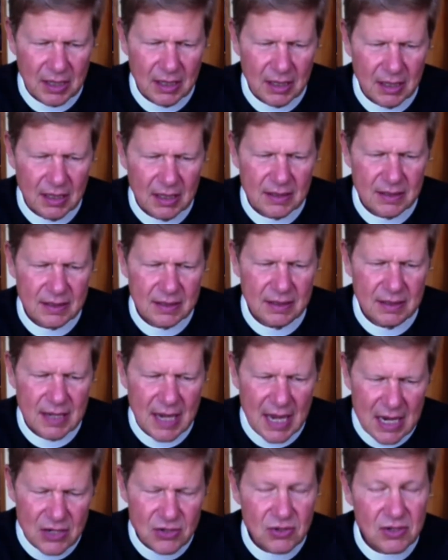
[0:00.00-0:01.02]
It's
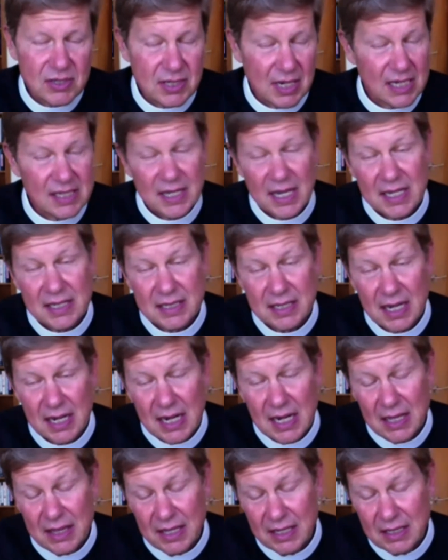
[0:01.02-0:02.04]
dangerous, as I said,
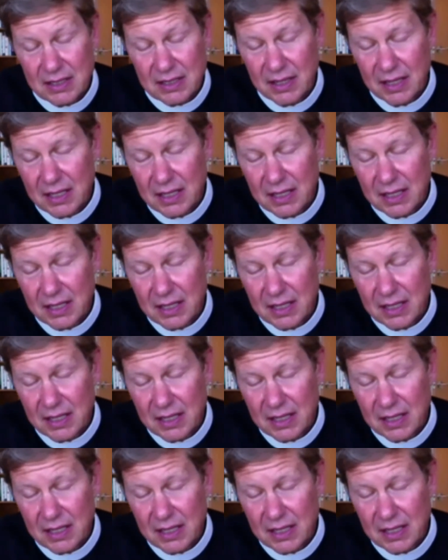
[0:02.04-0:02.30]
I think, to the